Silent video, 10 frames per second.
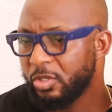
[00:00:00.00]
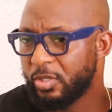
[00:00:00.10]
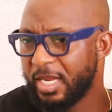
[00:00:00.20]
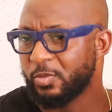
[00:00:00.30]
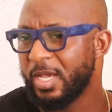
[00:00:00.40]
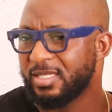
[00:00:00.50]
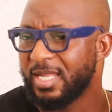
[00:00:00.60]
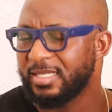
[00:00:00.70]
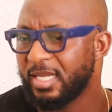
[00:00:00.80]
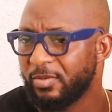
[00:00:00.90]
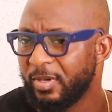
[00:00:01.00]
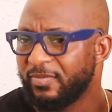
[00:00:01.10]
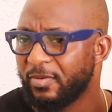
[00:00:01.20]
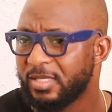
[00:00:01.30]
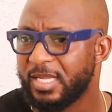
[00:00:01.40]
So that's where it started with
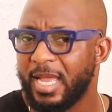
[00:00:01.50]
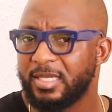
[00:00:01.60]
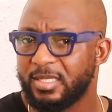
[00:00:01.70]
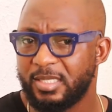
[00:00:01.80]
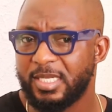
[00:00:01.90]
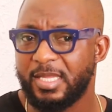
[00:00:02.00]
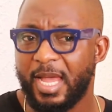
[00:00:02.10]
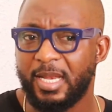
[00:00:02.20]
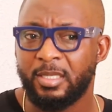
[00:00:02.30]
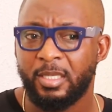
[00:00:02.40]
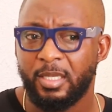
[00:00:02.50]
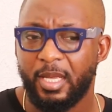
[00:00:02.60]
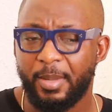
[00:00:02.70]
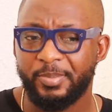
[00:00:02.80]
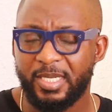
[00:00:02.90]
Foresight. Did that,
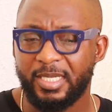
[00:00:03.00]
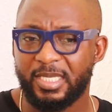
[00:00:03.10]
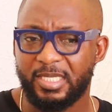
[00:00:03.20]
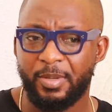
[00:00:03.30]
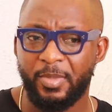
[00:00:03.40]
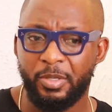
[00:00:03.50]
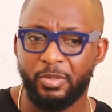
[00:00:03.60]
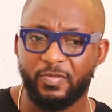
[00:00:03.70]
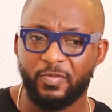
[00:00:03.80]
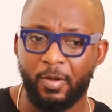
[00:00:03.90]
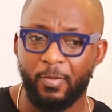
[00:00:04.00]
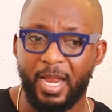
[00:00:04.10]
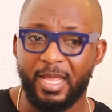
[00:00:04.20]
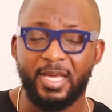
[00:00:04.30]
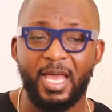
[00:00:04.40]
did entertainment news for a
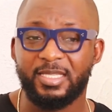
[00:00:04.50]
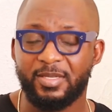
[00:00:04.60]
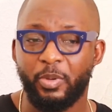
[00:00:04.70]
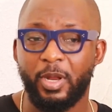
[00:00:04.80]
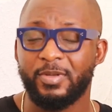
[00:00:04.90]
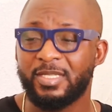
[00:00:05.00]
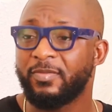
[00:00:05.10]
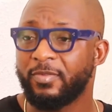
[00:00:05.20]
while. I think at some point I was the